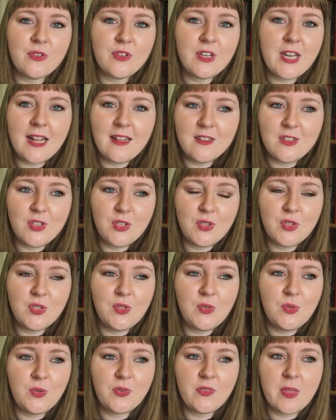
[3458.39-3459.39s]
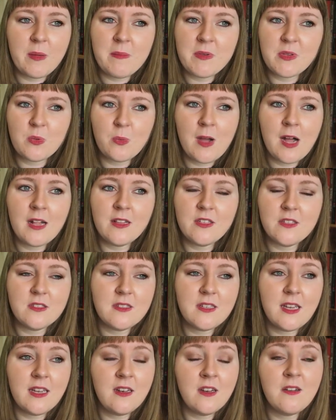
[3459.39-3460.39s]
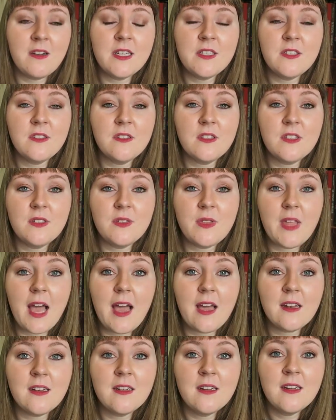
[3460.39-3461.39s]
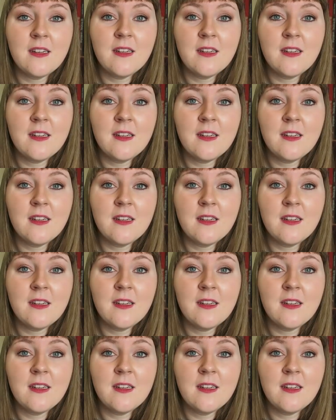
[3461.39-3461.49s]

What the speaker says: tells you to use them as well. Just say, no, I don't do that.